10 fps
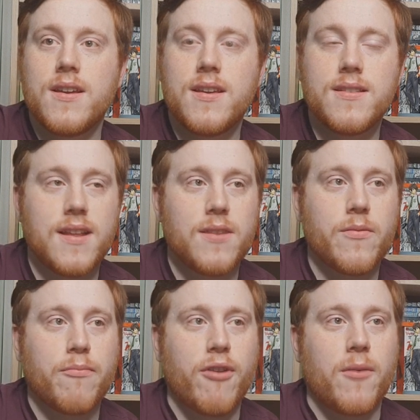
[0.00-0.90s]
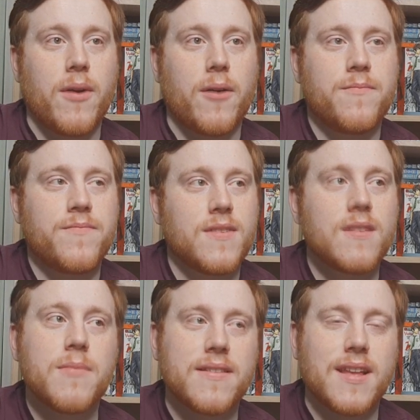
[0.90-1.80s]
he's dealing with it pretty well.
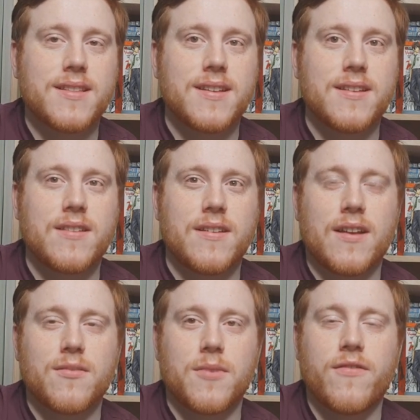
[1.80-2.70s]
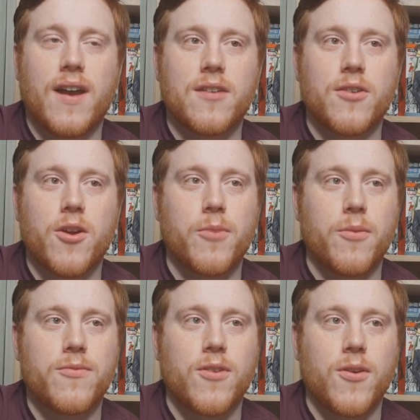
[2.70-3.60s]
It's a bit sad to see that somebody finally could open
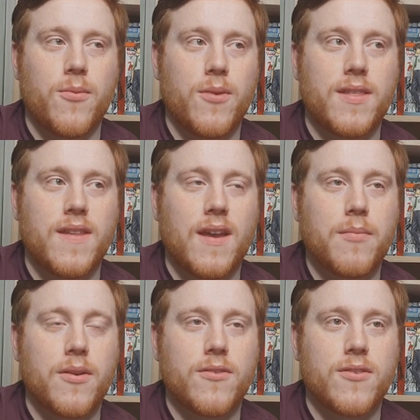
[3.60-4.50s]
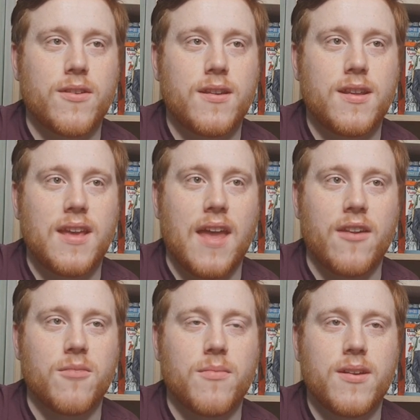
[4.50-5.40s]
up to, and then that person, he
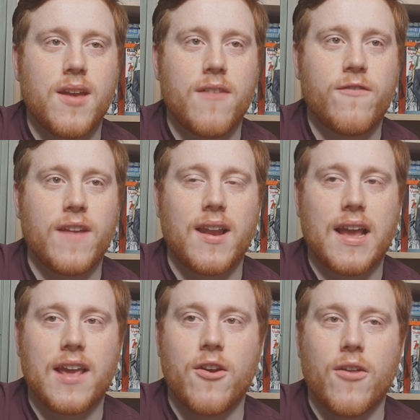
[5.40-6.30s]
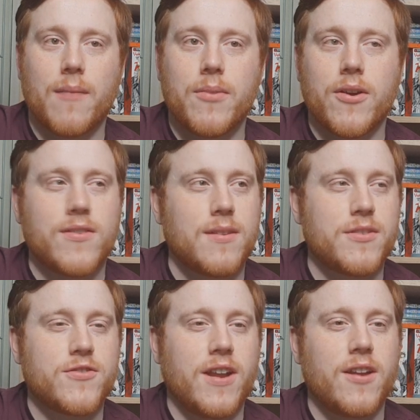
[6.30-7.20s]
ended up feeling like he hurt that person and
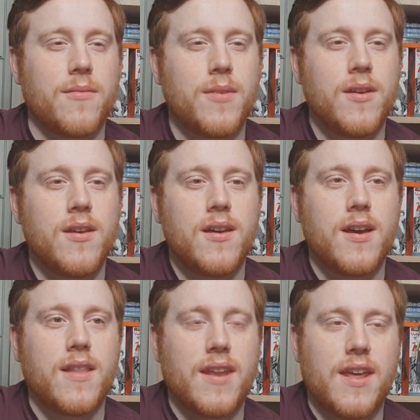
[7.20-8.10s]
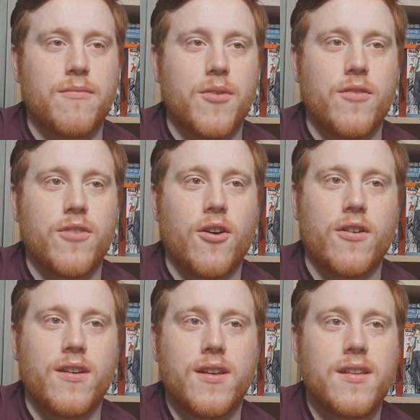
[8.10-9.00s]
betrayed him, and then they've moved
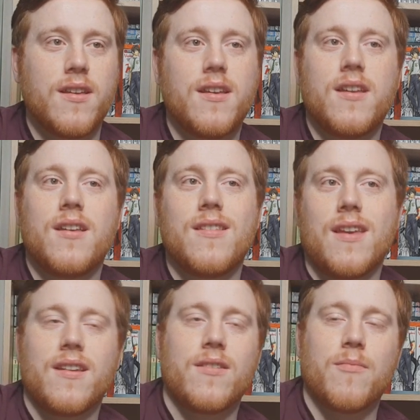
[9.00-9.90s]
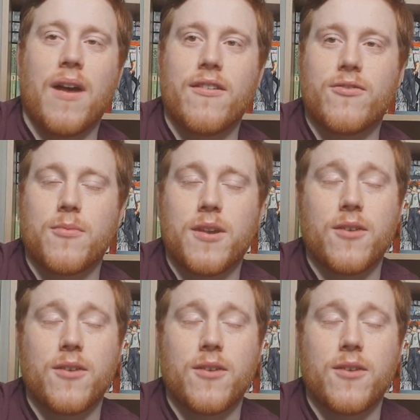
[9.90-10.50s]
on and married someone